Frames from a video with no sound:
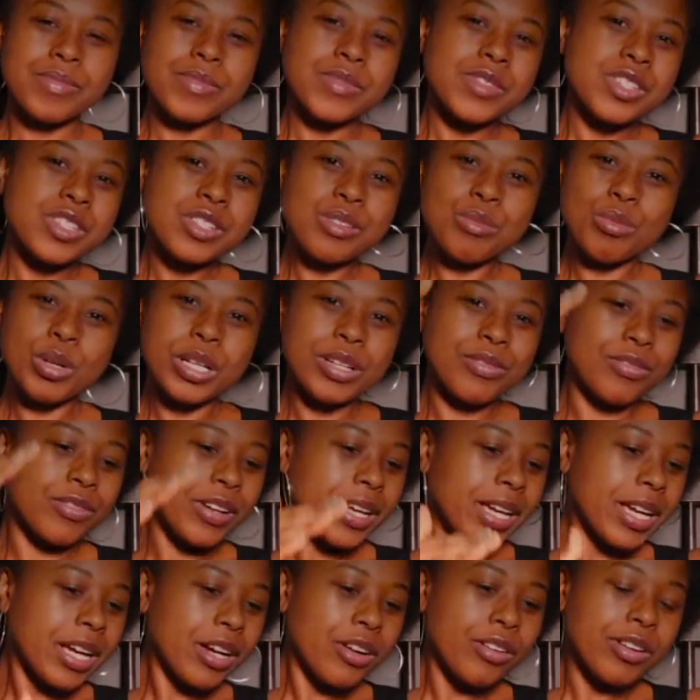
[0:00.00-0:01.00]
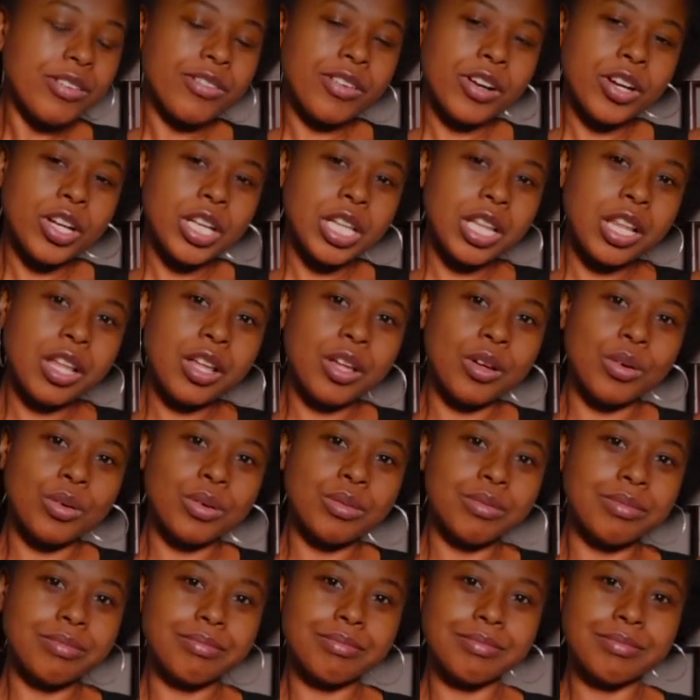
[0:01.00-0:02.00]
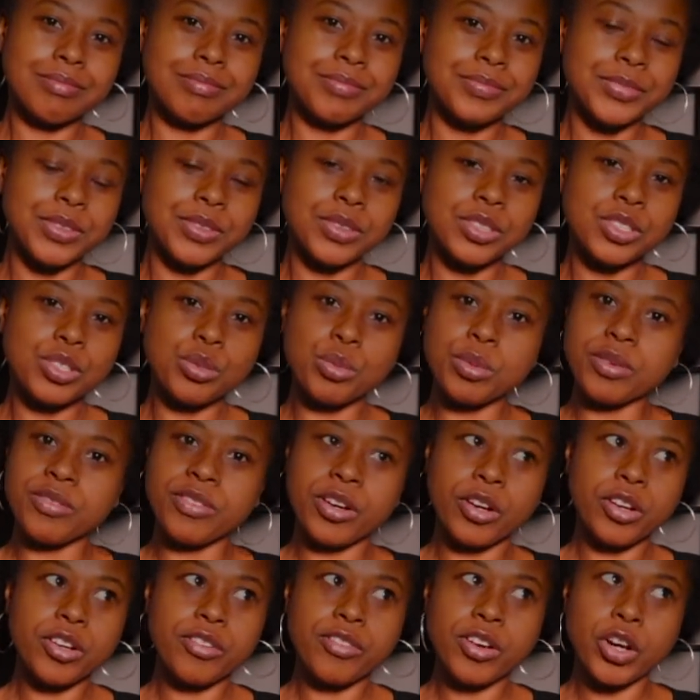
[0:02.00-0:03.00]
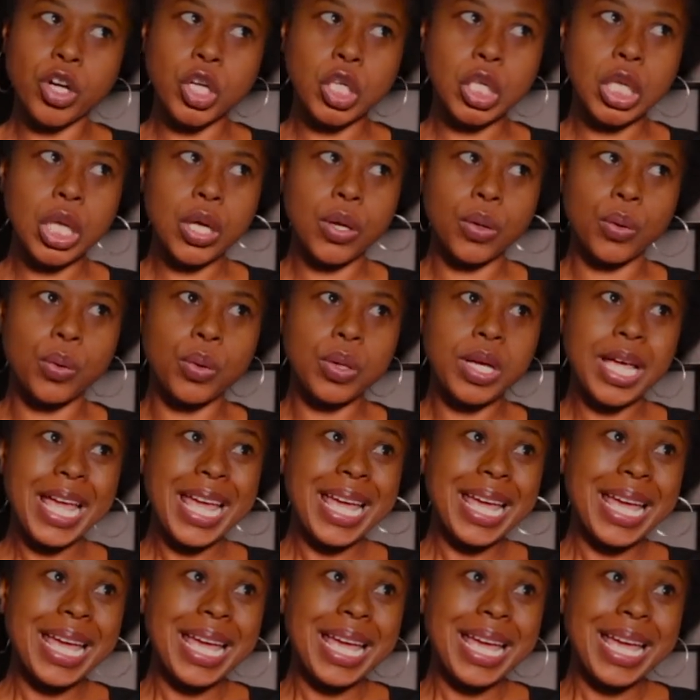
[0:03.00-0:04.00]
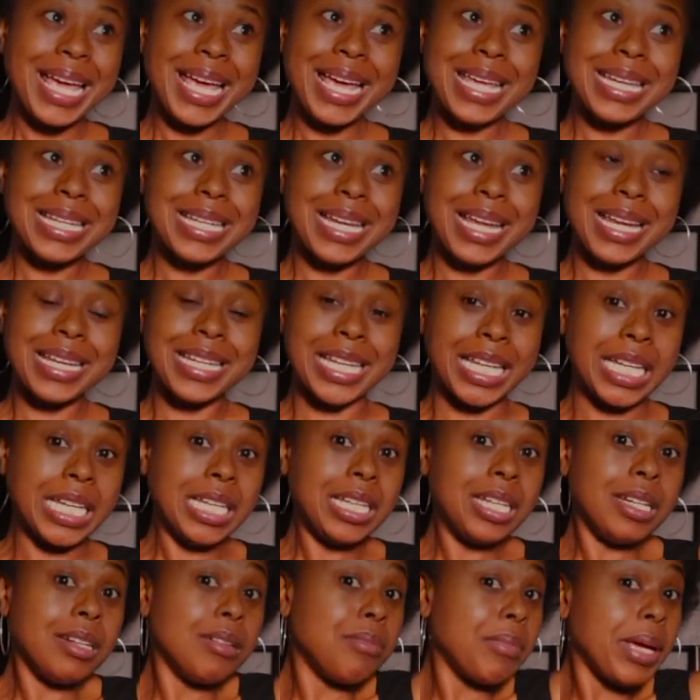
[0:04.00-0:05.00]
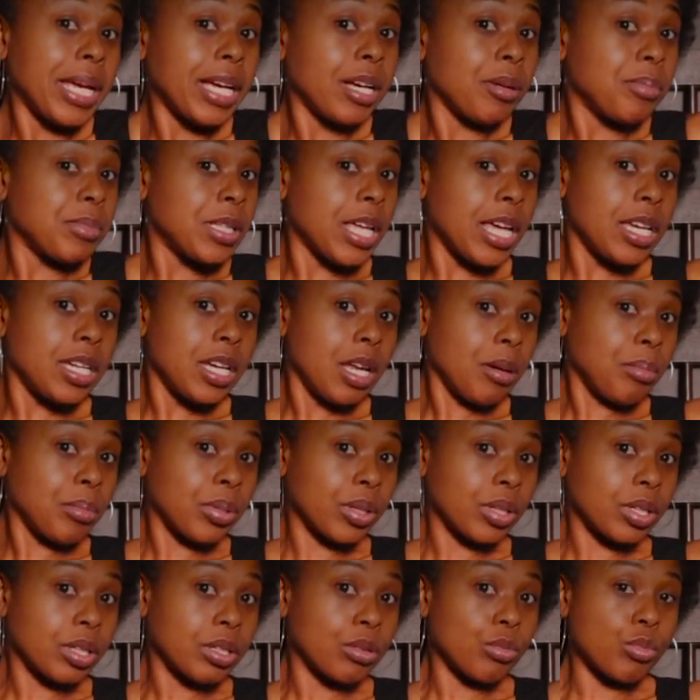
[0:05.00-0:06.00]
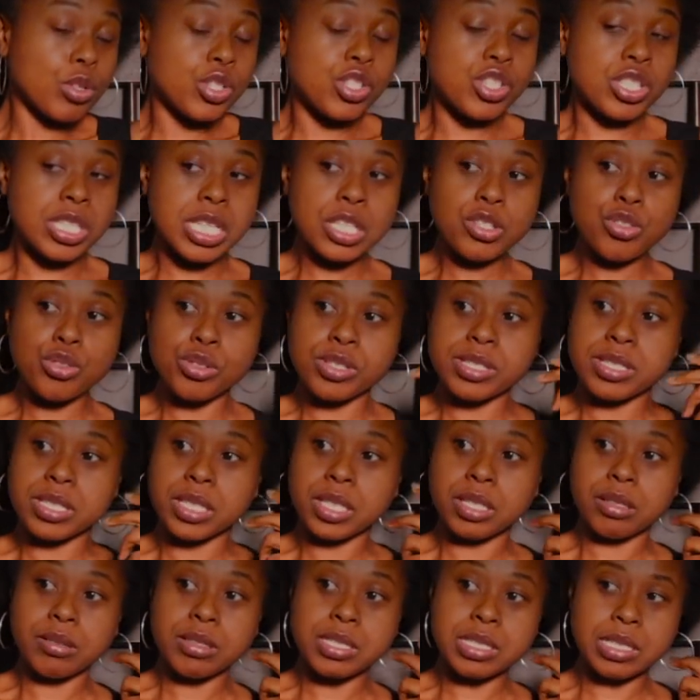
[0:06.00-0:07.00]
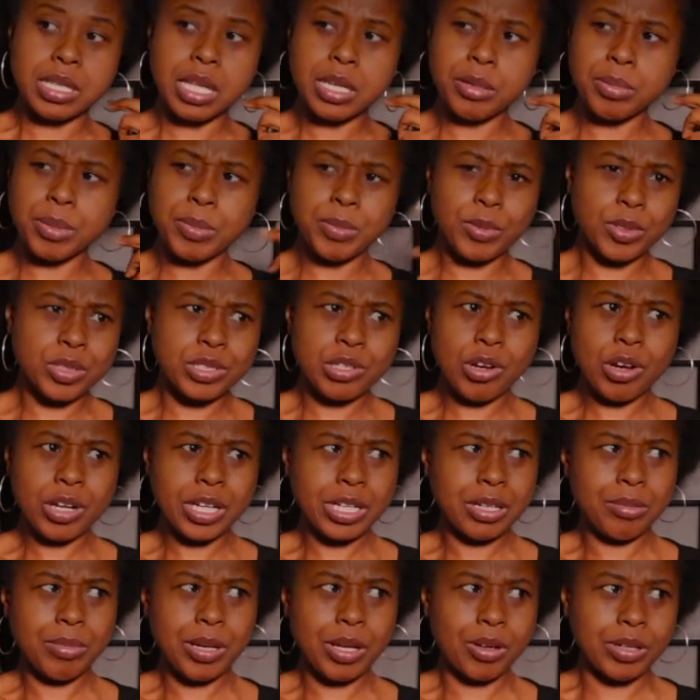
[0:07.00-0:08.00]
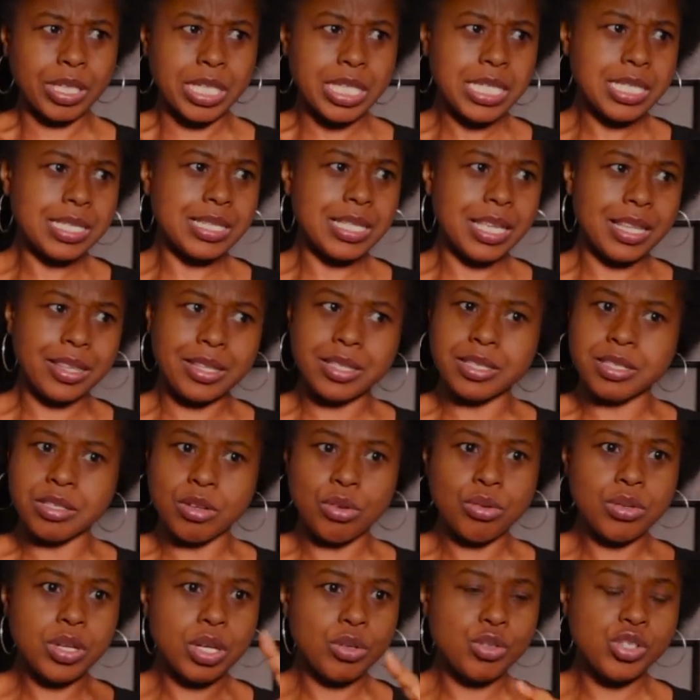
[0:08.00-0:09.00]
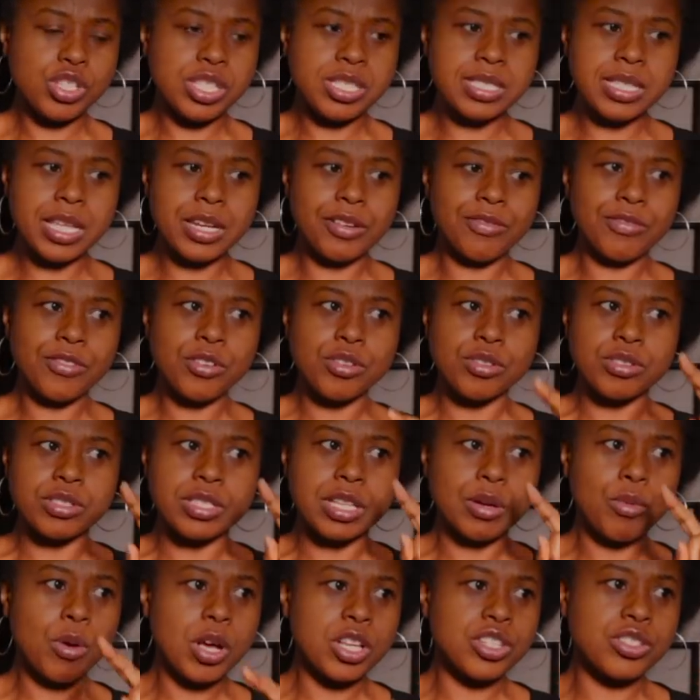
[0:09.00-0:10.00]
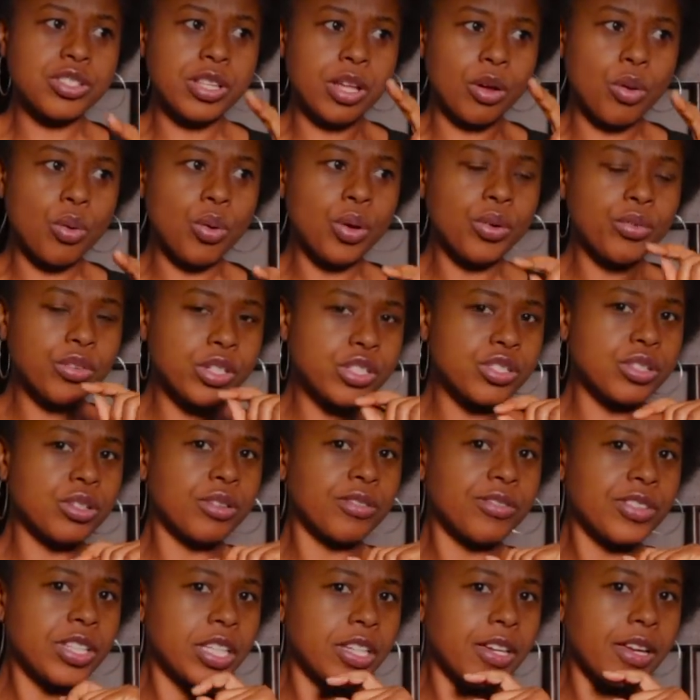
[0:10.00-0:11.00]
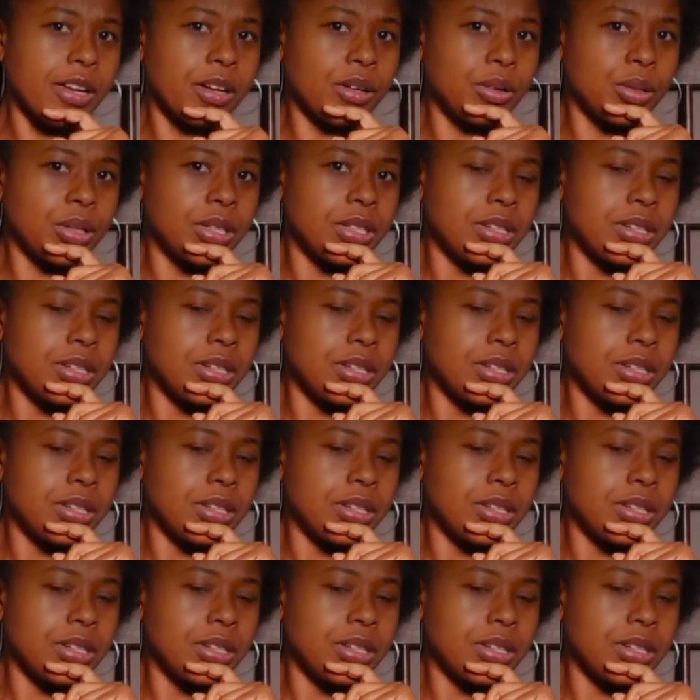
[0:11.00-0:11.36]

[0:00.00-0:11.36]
she went very, very low. She went very, very low. And he didn't make up that number, which is interesting, because a lot of people are talking about, he said this, oh no, she said it first. I watched that whole original video.